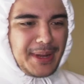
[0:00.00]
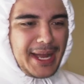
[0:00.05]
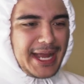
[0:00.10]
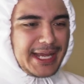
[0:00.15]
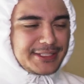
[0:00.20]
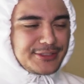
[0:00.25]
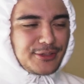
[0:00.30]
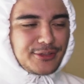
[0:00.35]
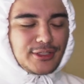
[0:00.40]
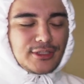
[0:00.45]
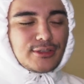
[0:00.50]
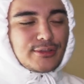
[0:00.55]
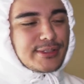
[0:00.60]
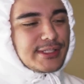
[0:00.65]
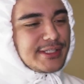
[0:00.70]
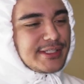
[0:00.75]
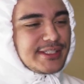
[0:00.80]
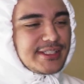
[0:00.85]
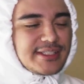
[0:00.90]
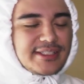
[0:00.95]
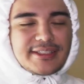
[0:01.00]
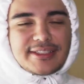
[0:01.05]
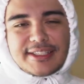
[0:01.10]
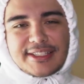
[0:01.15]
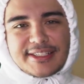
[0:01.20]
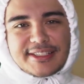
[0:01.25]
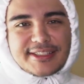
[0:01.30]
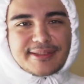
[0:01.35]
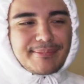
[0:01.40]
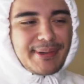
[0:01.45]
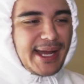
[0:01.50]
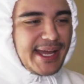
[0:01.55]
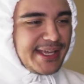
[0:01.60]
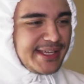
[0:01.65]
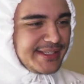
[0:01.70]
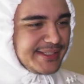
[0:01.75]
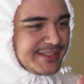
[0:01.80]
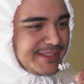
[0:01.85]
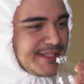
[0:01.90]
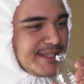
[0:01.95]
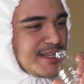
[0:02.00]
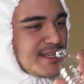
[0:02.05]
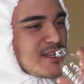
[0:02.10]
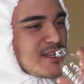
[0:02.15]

my eyes go to Lucas. He is the bias.